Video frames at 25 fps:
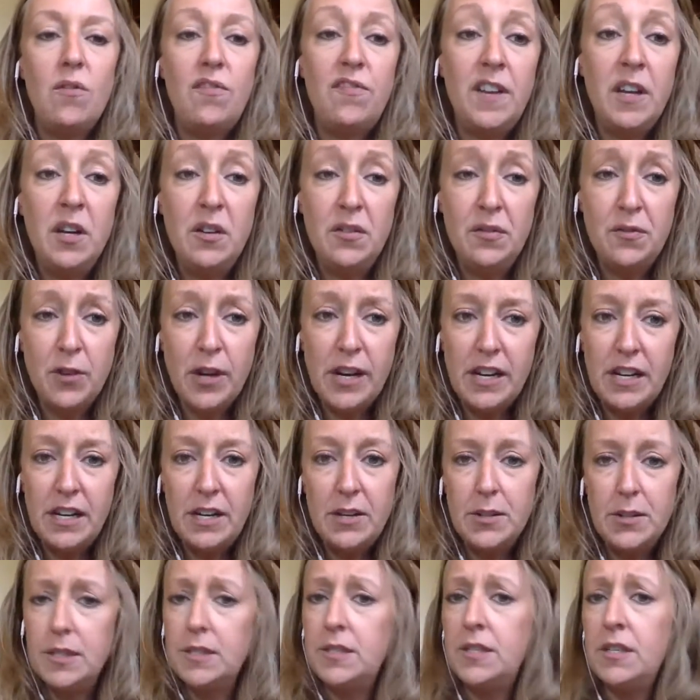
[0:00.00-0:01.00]
feel free to
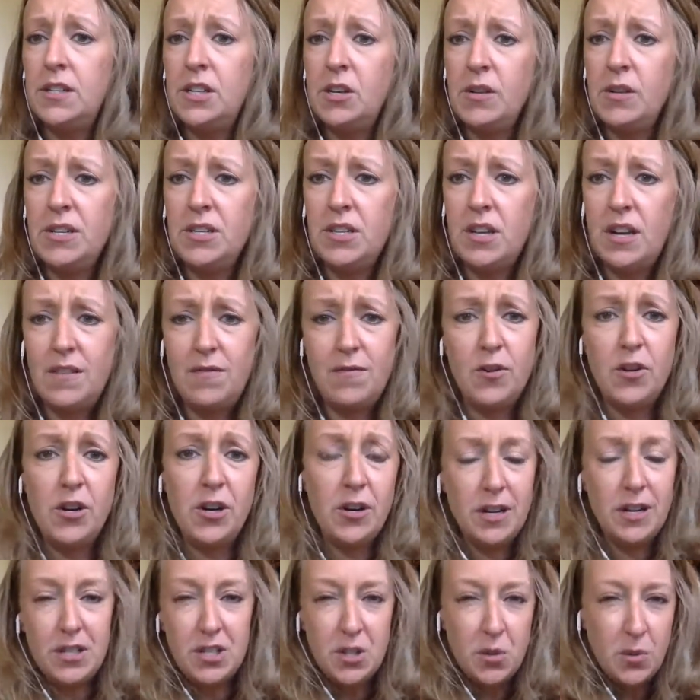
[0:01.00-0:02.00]
use this for your
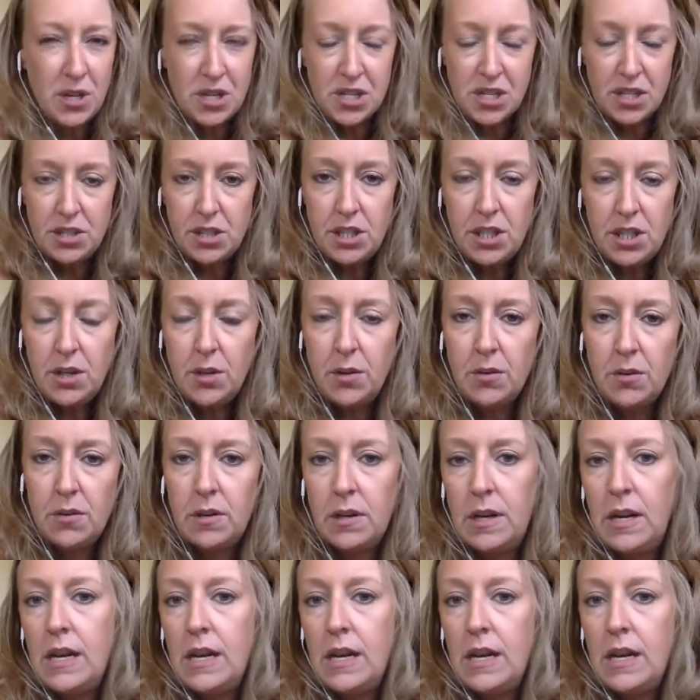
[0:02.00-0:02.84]
intuition too.